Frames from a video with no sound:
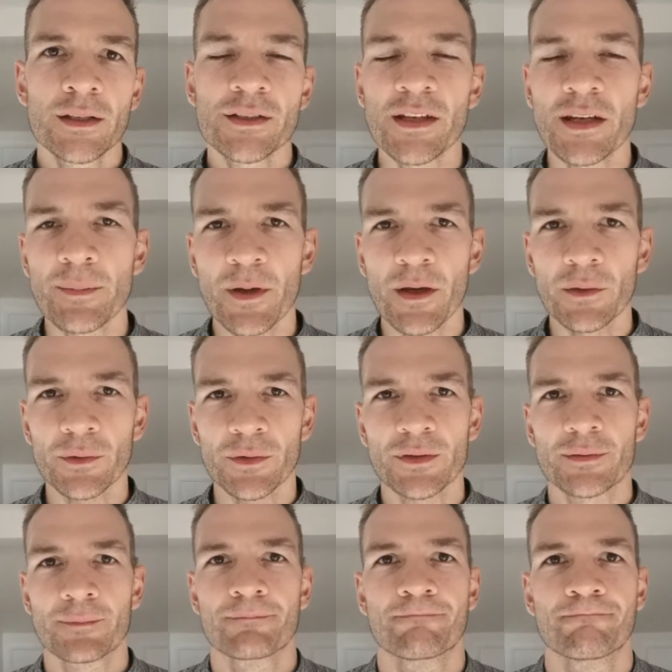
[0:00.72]
Cheat
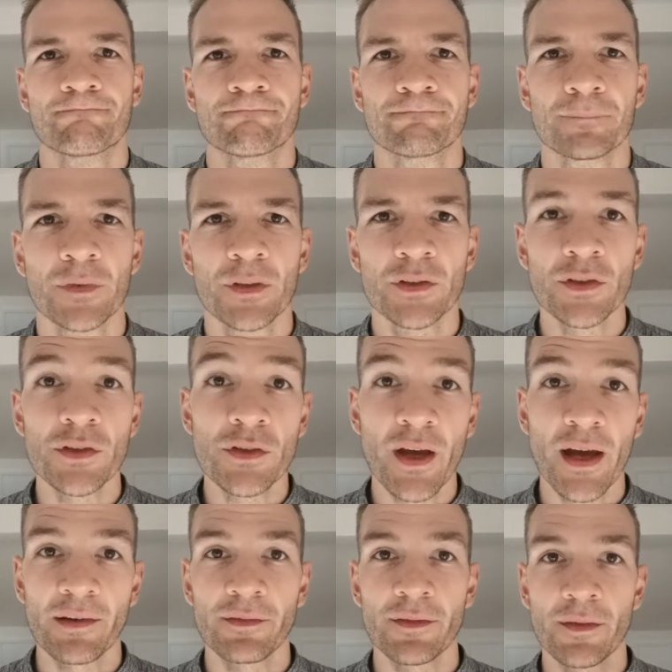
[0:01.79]
meals. Do you
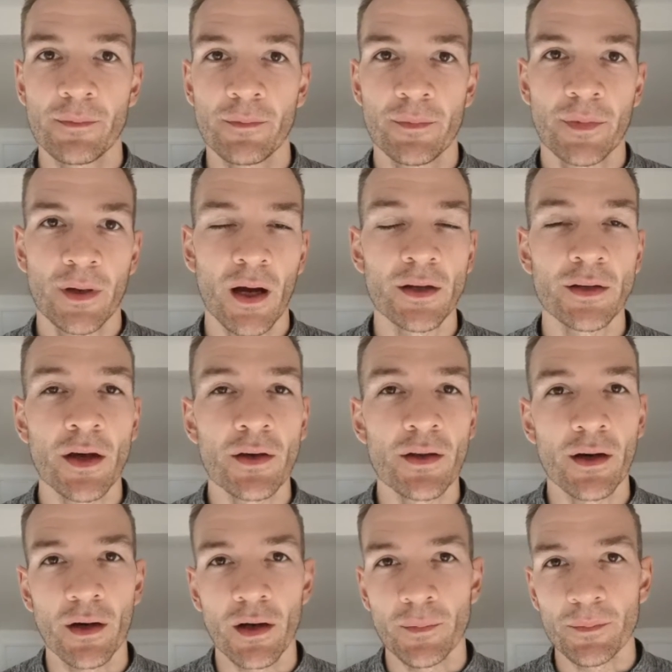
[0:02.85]
have them? I know
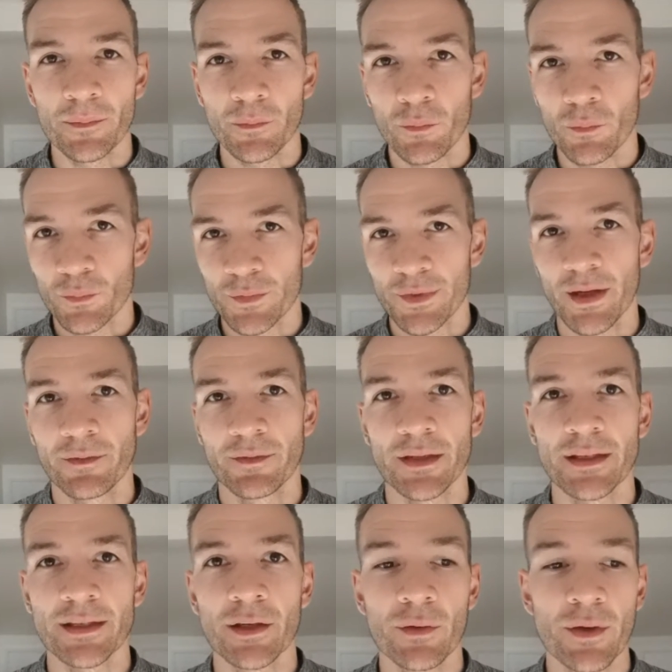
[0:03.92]
that I'm definitely
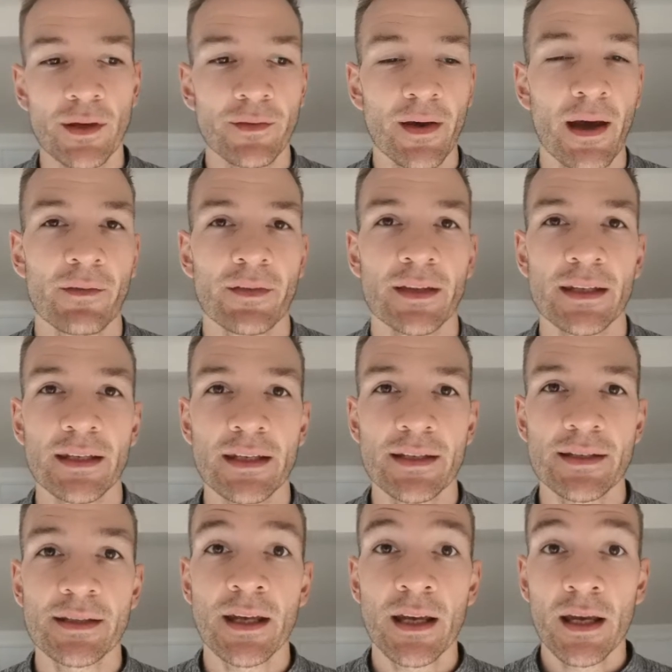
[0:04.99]
guilty of having
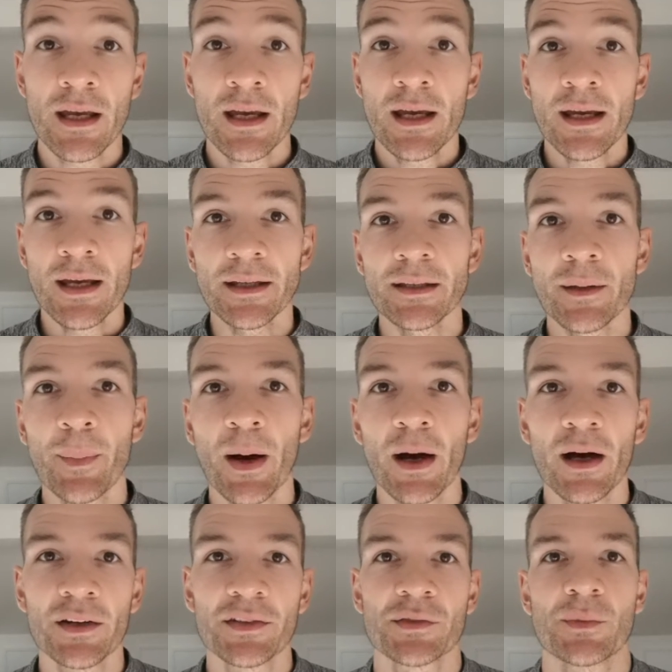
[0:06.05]
these in the
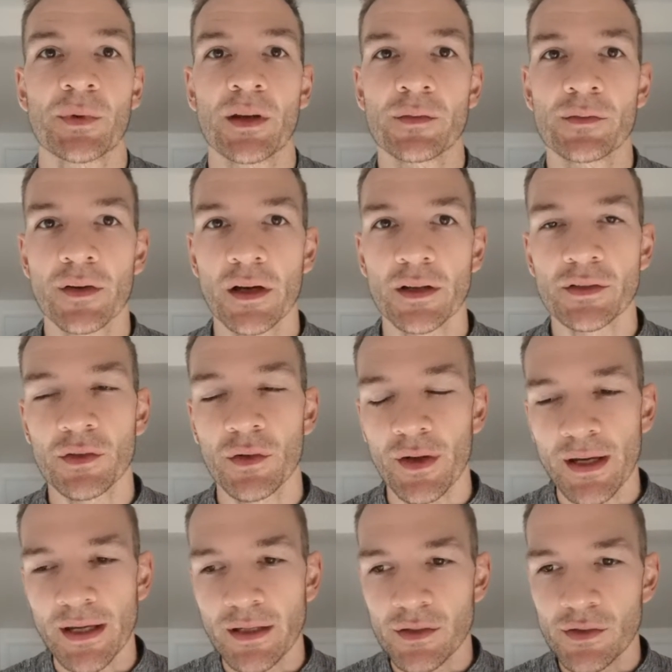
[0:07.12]
past when I first
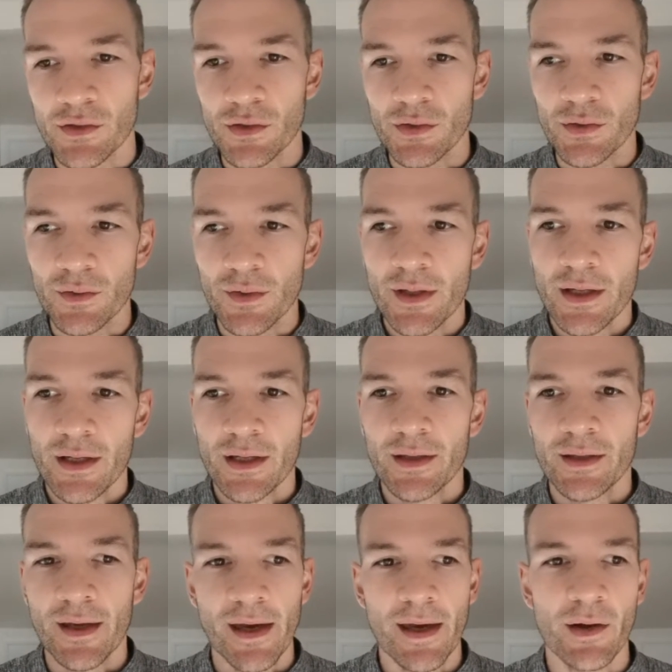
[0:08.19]
got into
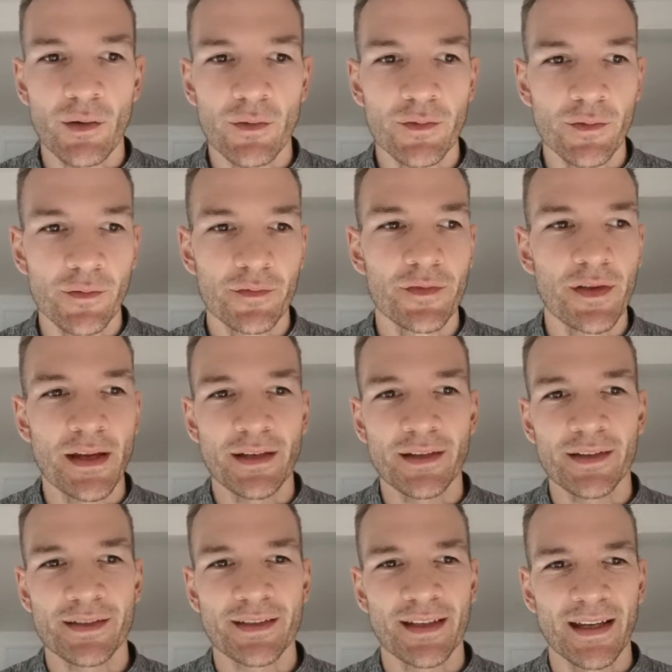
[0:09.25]
the health and
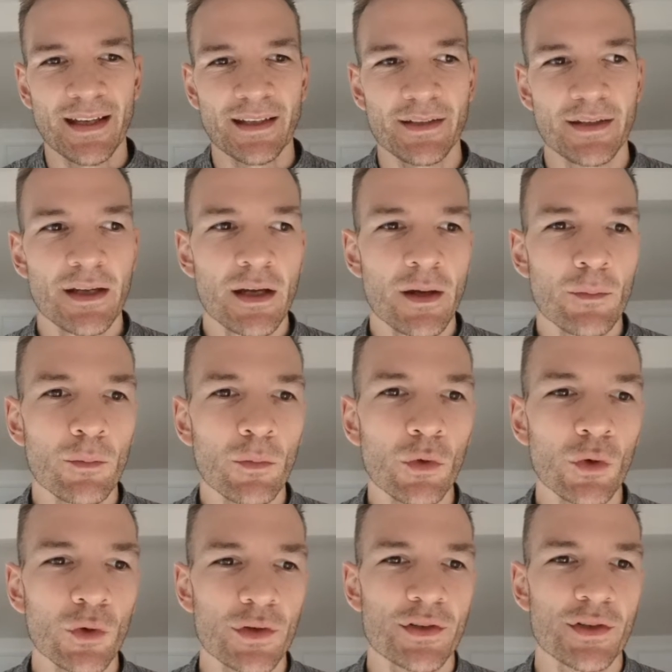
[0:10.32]
fitness and
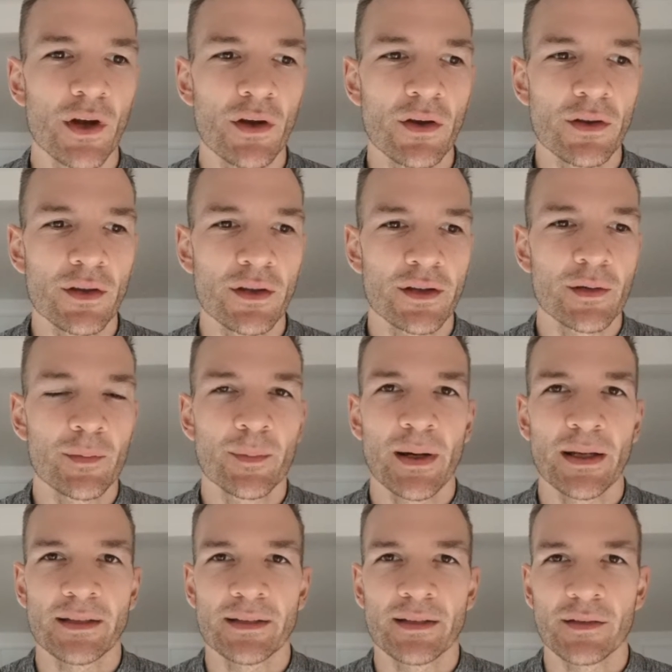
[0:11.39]
more so the
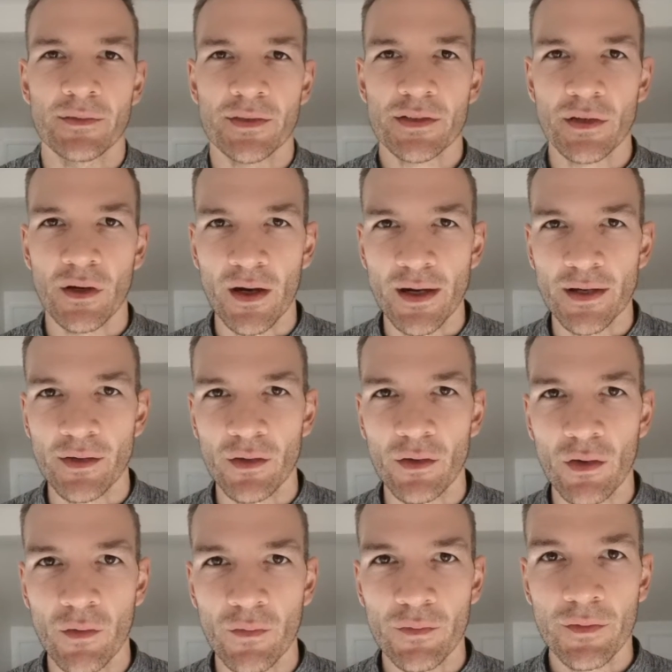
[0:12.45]
competitive side
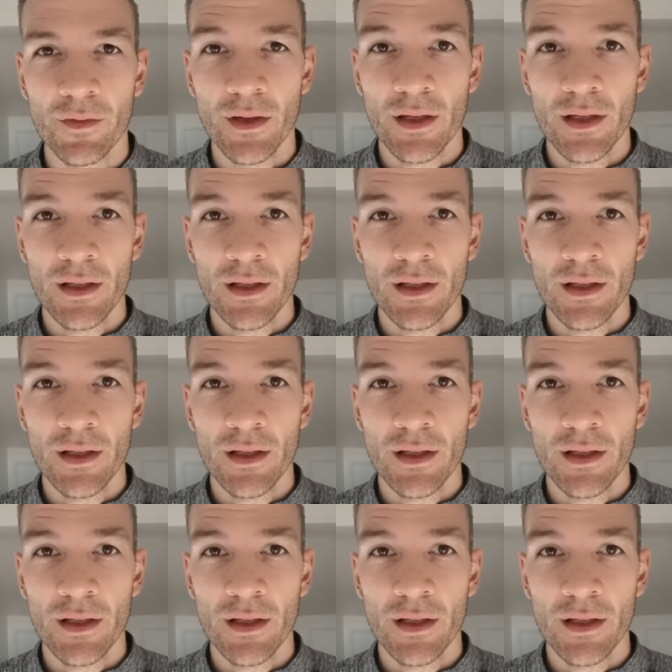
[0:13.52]
of